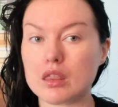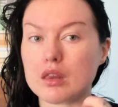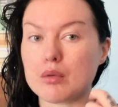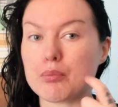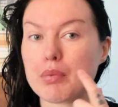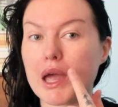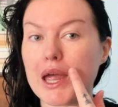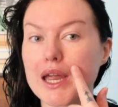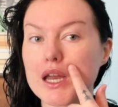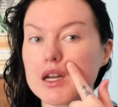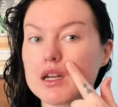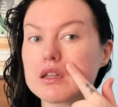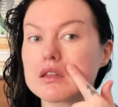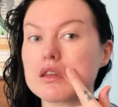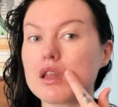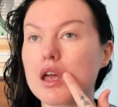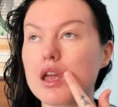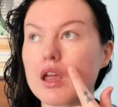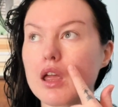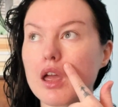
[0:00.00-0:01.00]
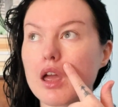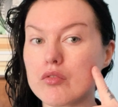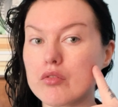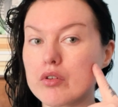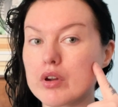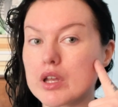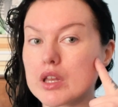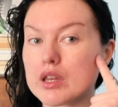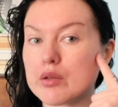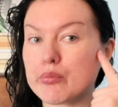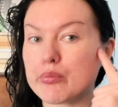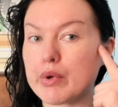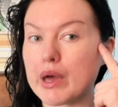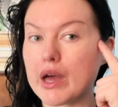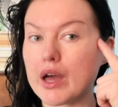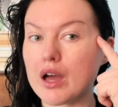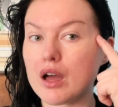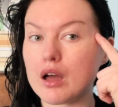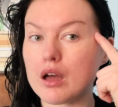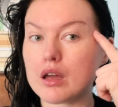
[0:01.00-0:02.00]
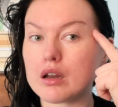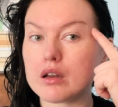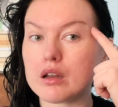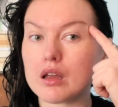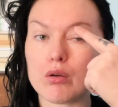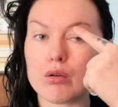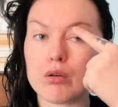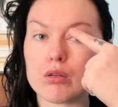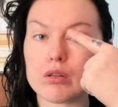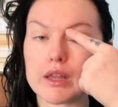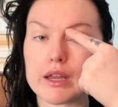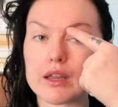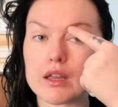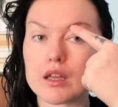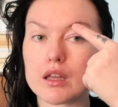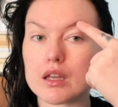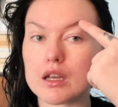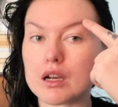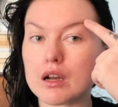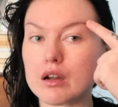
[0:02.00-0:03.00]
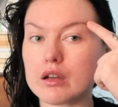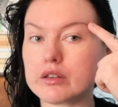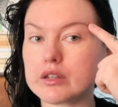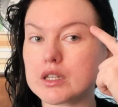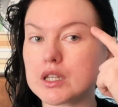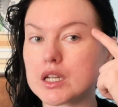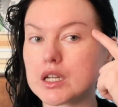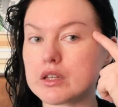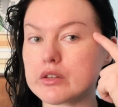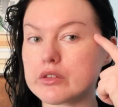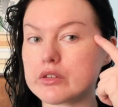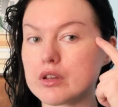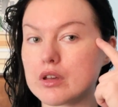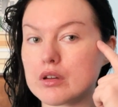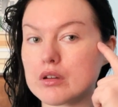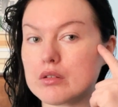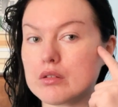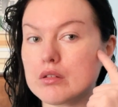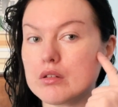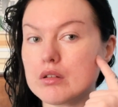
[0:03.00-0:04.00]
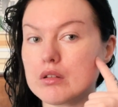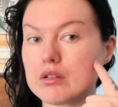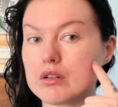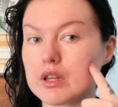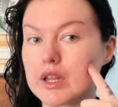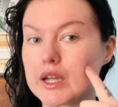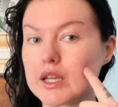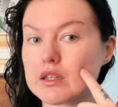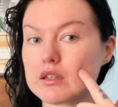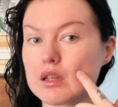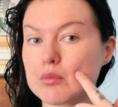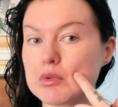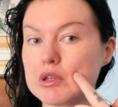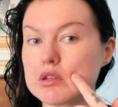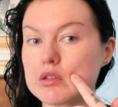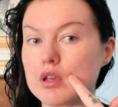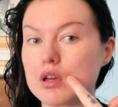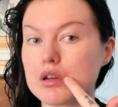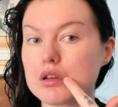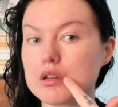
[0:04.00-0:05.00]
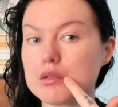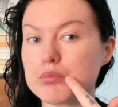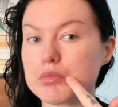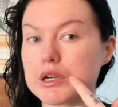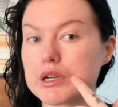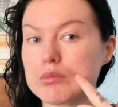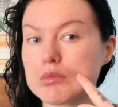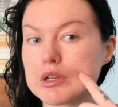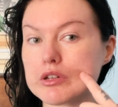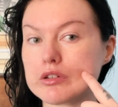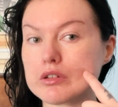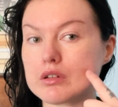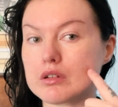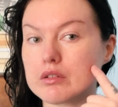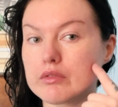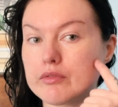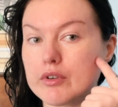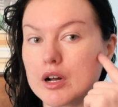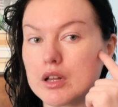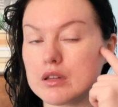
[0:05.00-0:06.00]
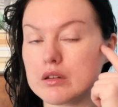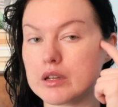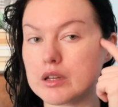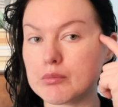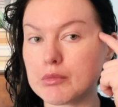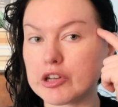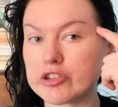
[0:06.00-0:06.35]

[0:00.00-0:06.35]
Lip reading: The pain is like really bad, or like it goes in like a circle or like a semicircle, pretty much following my